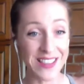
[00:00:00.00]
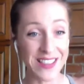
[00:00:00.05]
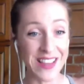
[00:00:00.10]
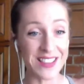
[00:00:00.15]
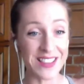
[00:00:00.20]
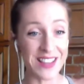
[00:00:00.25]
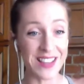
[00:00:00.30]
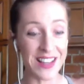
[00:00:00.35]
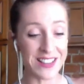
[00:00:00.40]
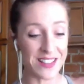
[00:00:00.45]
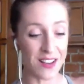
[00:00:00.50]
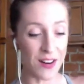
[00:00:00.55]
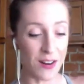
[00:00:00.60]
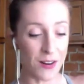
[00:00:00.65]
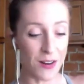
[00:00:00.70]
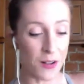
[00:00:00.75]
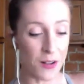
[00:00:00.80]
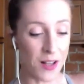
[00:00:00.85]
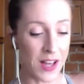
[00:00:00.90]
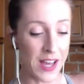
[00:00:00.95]
Like, let's
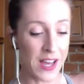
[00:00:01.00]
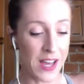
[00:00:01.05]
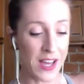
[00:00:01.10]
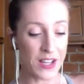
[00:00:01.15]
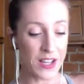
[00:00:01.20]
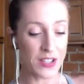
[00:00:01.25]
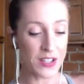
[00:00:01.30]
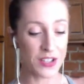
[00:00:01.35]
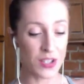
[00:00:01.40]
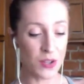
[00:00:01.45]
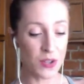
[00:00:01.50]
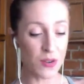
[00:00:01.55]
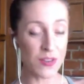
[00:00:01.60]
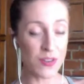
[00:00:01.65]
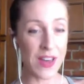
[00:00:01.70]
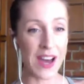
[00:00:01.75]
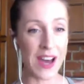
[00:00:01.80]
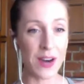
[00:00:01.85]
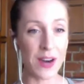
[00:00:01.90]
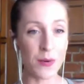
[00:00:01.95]
all do
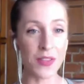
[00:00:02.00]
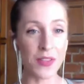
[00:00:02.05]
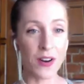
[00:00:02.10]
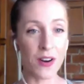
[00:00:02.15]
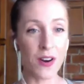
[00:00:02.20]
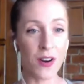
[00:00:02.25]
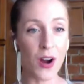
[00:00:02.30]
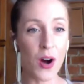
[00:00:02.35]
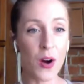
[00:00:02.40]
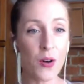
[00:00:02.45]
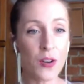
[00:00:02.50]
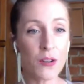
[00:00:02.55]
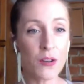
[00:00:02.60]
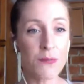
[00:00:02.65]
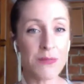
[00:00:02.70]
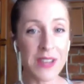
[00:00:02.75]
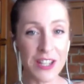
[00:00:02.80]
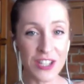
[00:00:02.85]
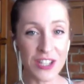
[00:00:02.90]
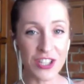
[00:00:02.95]
that with our own
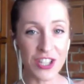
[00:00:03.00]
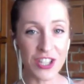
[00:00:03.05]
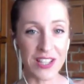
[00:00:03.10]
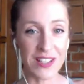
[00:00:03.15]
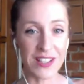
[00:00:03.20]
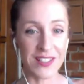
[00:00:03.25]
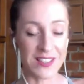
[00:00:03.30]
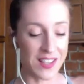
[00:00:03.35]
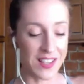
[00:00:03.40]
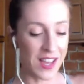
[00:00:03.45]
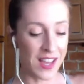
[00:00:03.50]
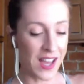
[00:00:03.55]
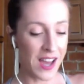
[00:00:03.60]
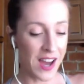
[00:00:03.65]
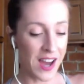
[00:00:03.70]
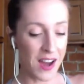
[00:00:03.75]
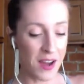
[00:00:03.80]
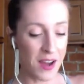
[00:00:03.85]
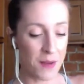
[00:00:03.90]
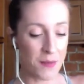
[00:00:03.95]
missions.
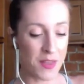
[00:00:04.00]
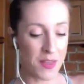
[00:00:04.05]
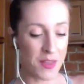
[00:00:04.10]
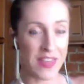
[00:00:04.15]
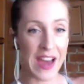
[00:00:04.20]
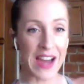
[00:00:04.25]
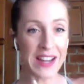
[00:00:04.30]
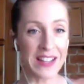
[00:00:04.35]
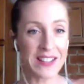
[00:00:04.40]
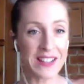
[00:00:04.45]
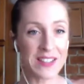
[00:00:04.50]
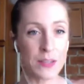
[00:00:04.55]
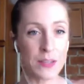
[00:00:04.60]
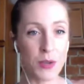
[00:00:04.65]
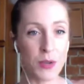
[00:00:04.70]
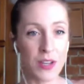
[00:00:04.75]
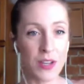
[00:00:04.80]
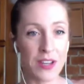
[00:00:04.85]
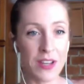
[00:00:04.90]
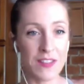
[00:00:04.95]
That is the
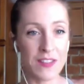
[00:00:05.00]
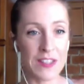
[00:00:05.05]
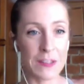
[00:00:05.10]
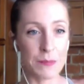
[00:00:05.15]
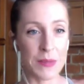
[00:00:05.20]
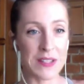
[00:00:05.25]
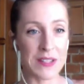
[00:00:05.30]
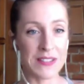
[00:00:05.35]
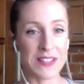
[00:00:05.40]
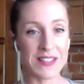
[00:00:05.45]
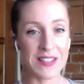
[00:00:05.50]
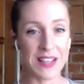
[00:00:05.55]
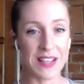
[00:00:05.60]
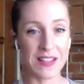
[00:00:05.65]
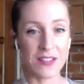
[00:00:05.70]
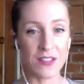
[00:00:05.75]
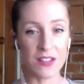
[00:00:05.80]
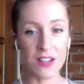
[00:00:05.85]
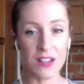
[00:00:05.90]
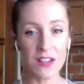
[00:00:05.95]
beauty of this business,
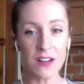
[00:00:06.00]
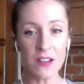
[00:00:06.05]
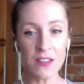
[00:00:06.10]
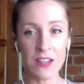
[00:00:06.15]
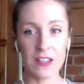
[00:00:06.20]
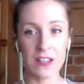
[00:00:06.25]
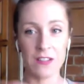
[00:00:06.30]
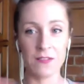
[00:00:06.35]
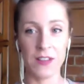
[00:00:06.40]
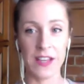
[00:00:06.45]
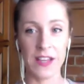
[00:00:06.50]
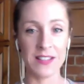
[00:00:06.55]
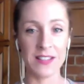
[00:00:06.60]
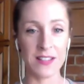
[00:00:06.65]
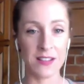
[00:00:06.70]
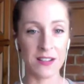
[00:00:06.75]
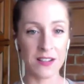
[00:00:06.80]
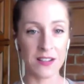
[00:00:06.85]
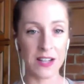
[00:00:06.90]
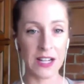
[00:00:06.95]
is look at all these
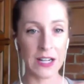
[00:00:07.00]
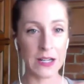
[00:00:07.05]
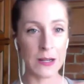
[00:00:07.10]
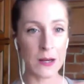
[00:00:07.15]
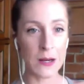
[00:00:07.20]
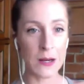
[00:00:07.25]
faces on here.